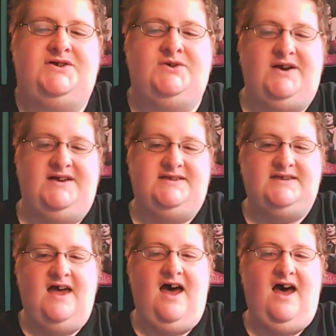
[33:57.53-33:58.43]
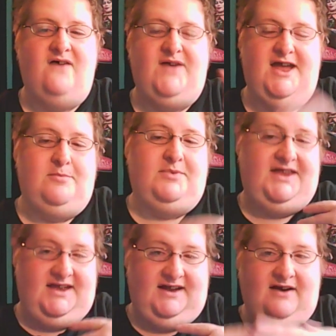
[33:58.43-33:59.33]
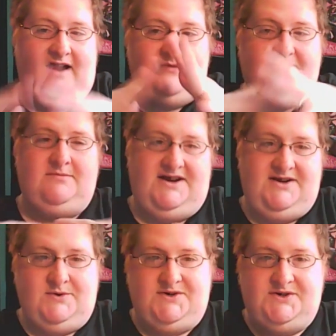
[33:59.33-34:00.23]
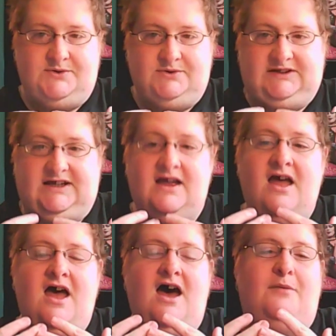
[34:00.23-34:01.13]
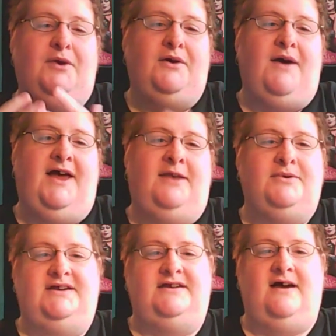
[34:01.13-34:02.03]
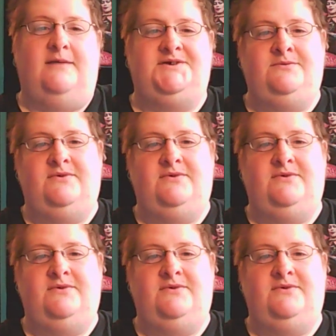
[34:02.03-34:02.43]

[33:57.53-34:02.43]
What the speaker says: choice of a blanket crafted by yours truly. I'm going to go ahead and put in option